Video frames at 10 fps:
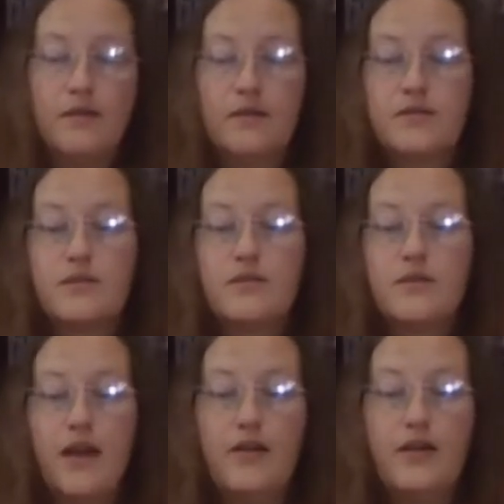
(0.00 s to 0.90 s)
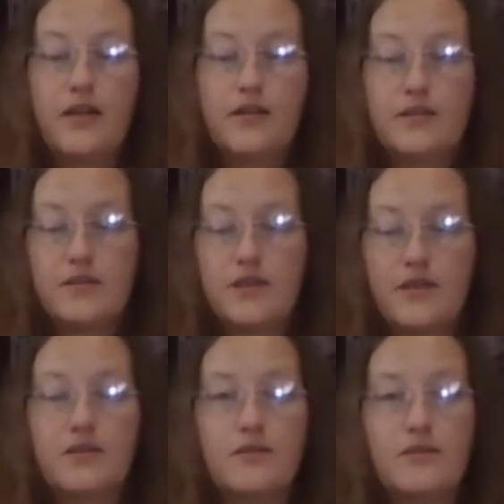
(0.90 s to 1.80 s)
So now I get to
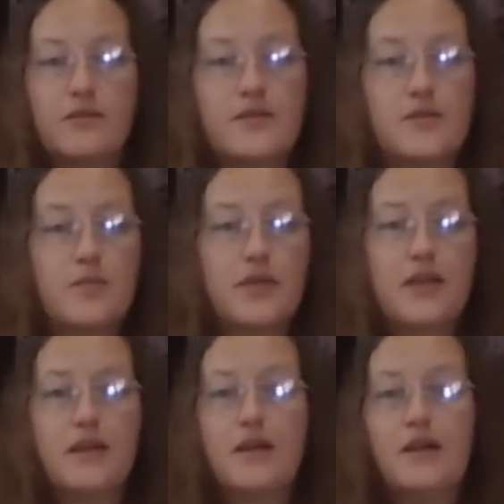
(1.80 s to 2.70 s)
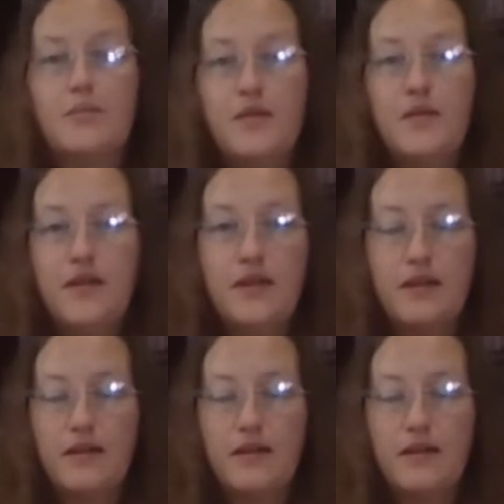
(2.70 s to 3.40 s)
start spinning up the